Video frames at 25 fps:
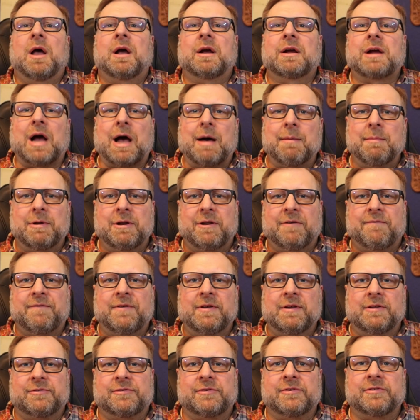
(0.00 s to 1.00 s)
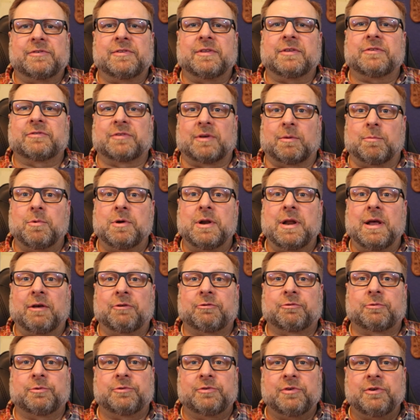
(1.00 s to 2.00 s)
A common defense is that someone
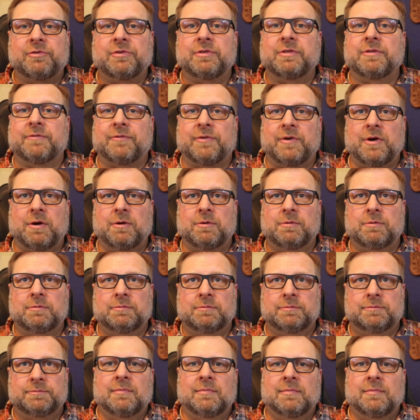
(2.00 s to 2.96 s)
else was using the phone.